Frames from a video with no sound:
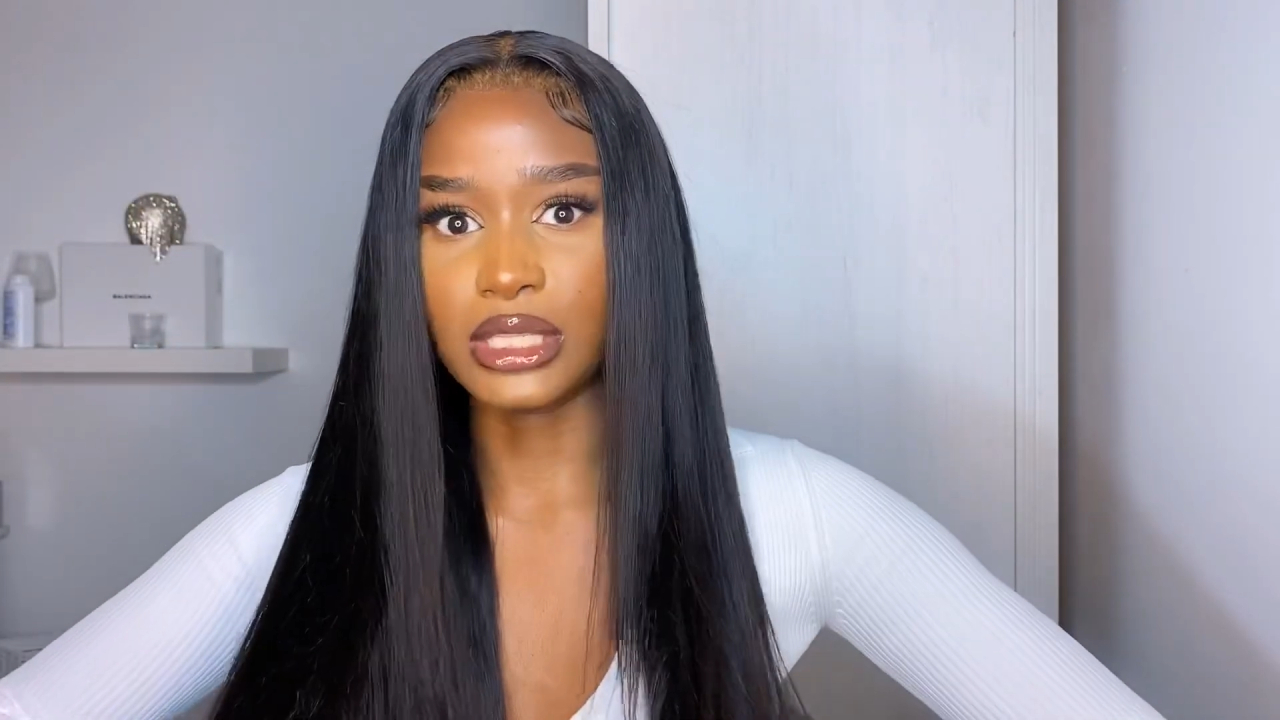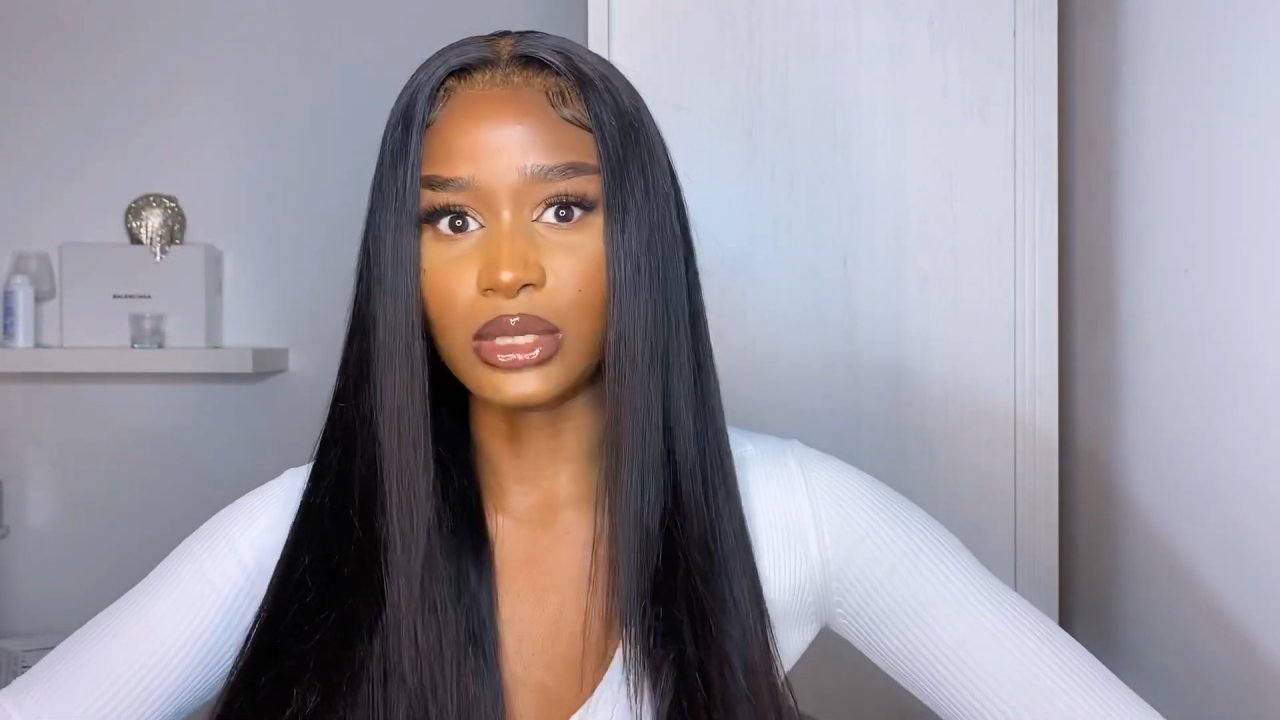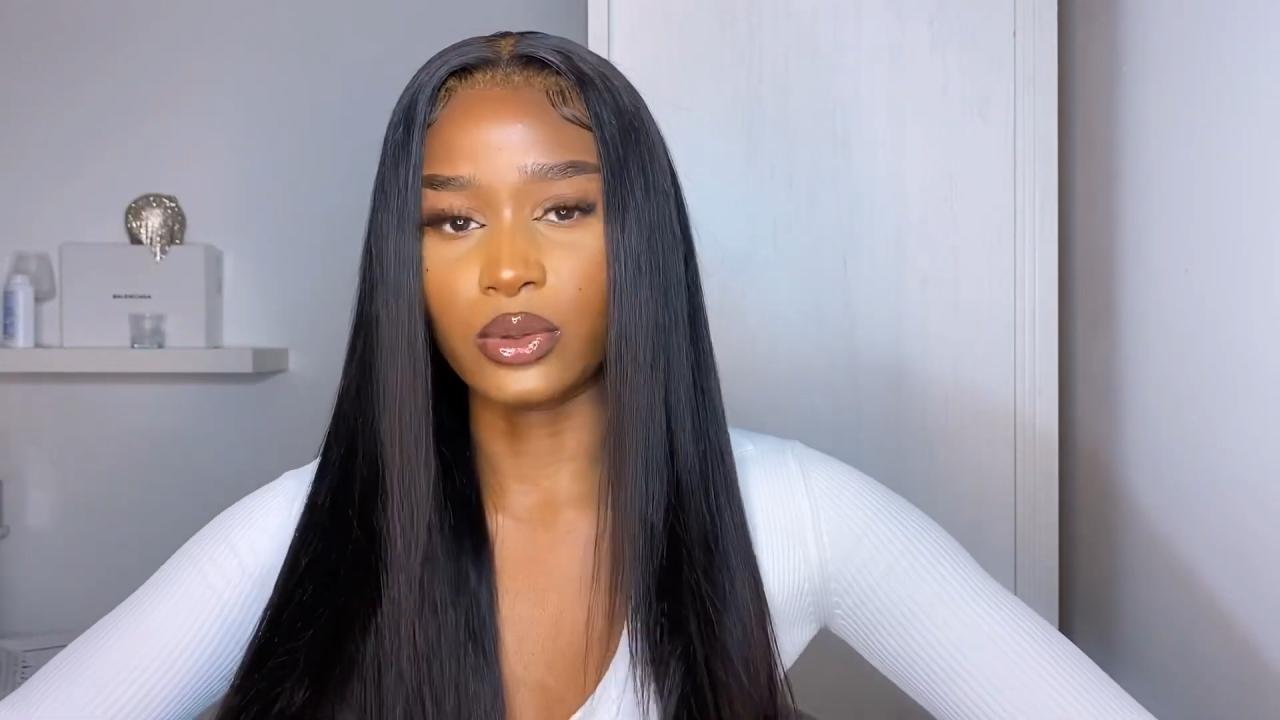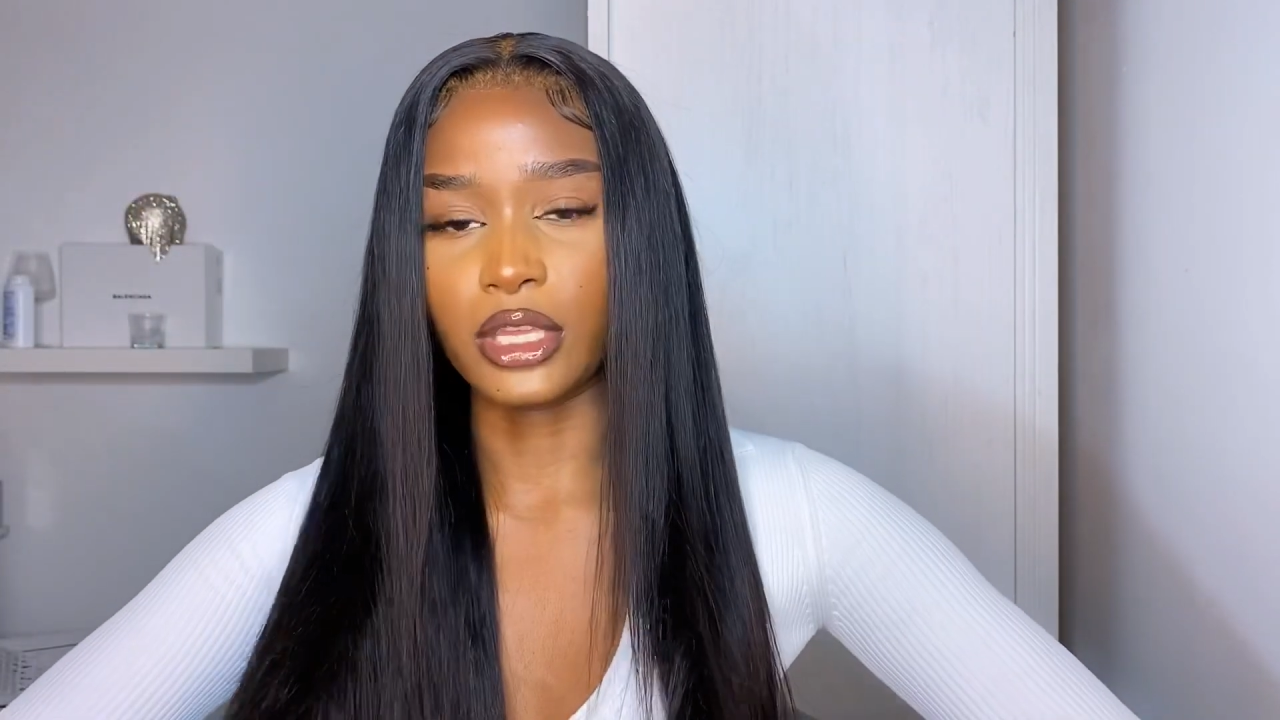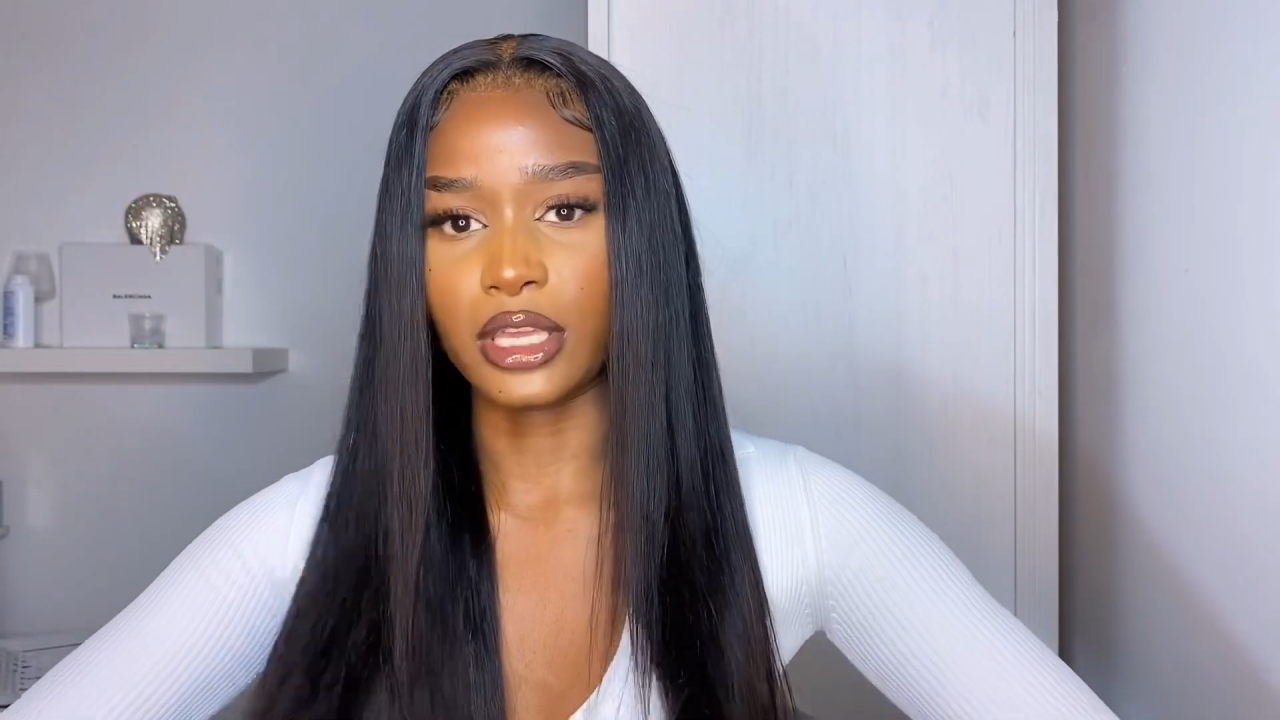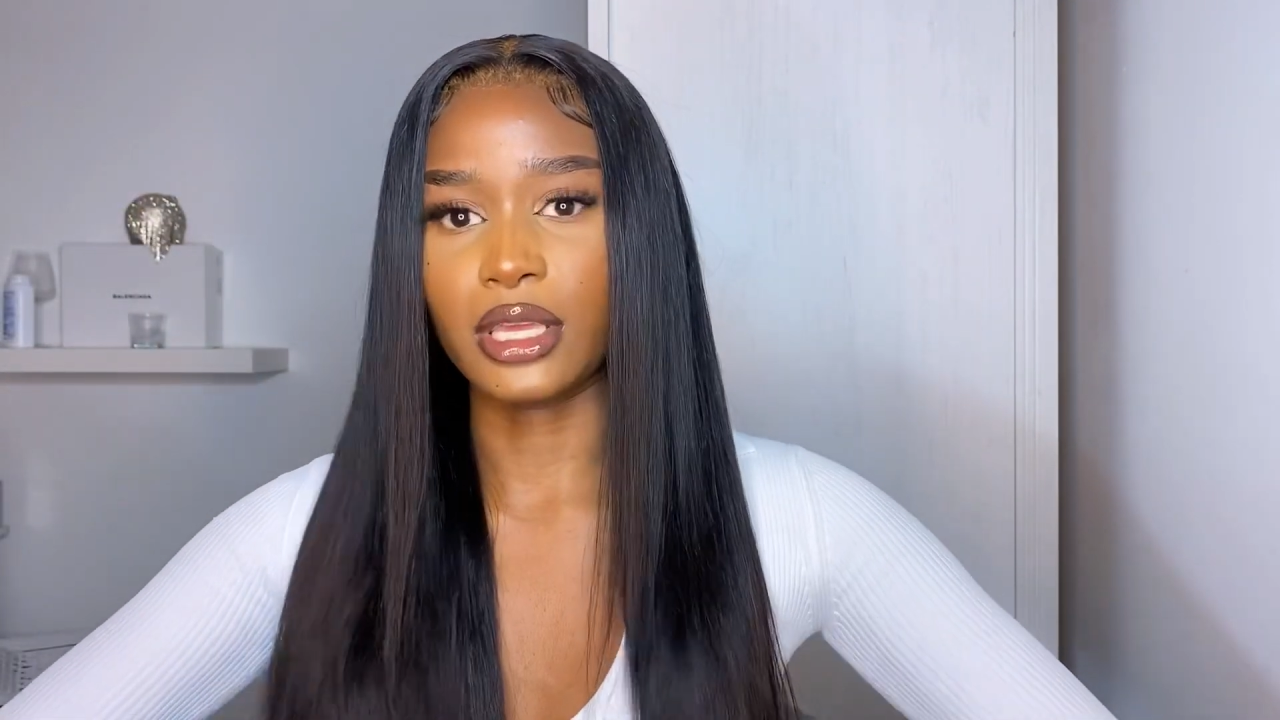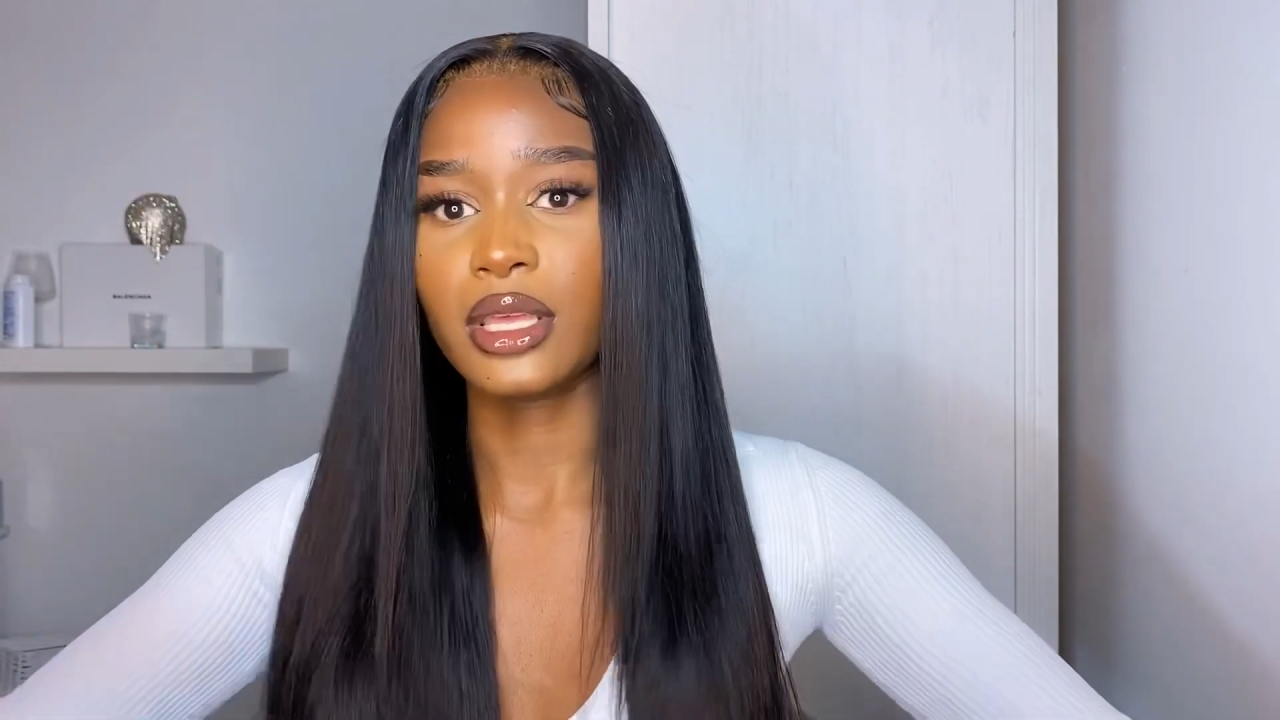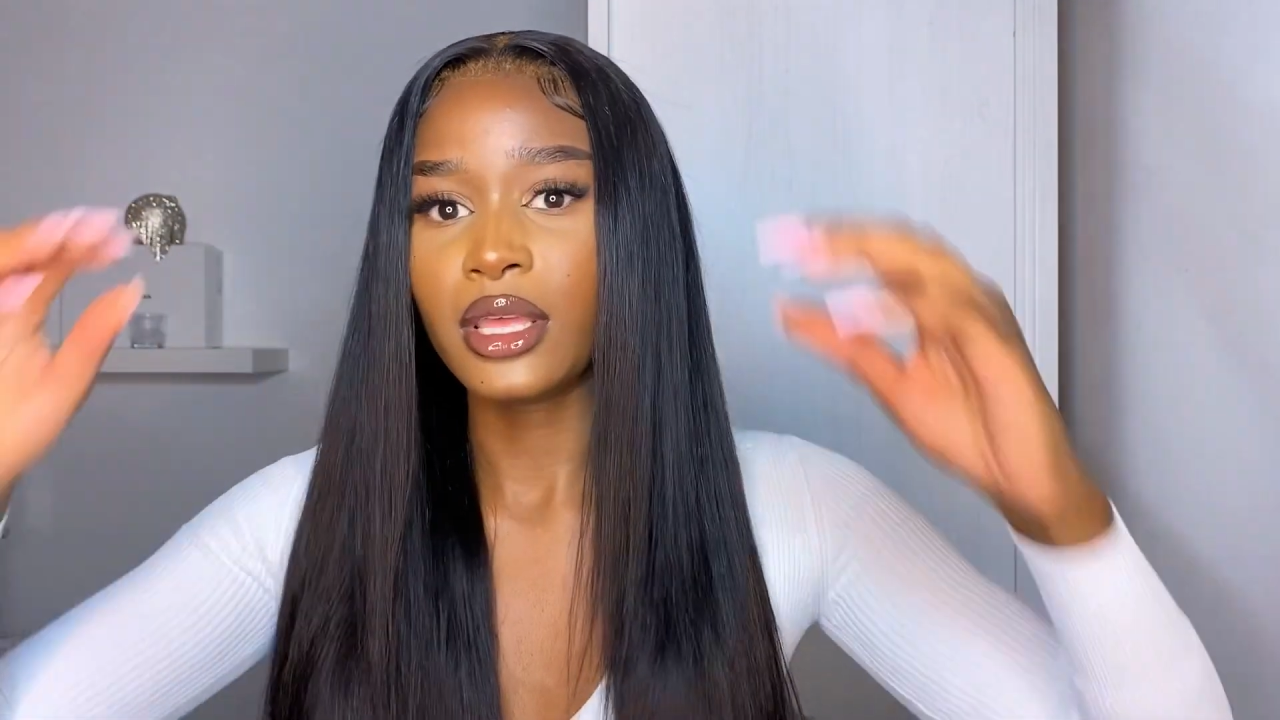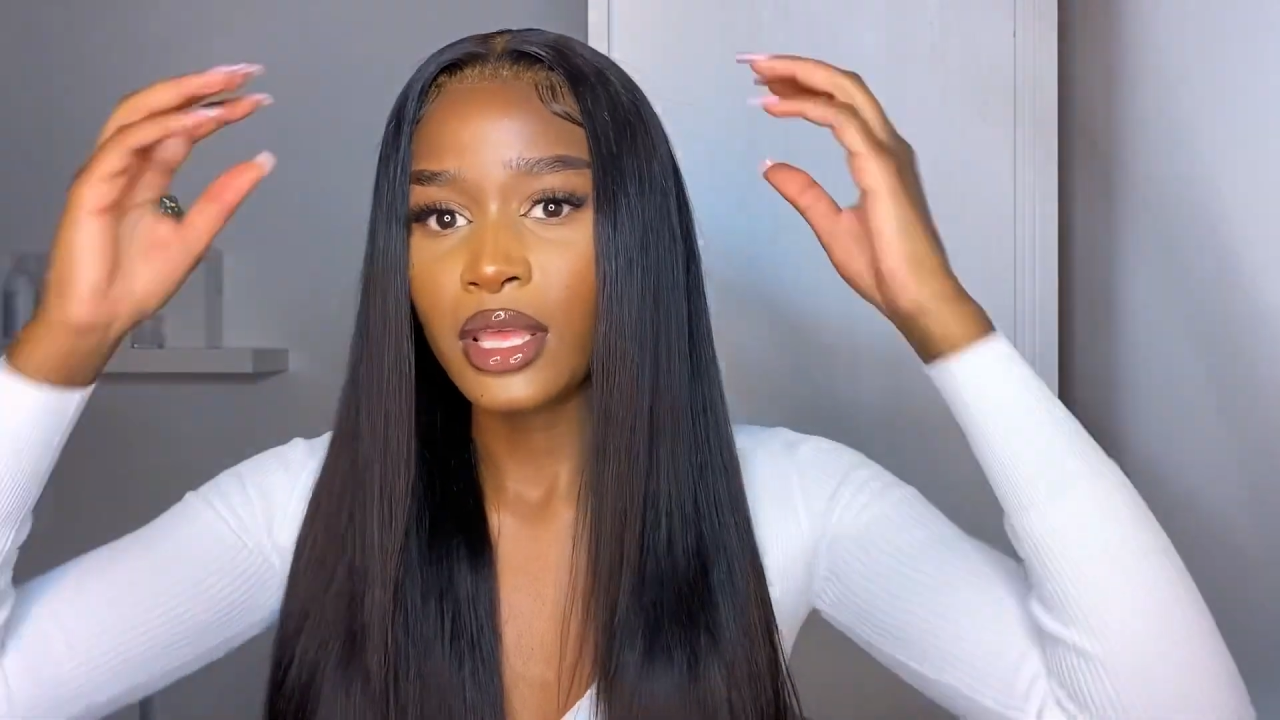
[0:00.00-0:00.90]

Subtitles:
silky.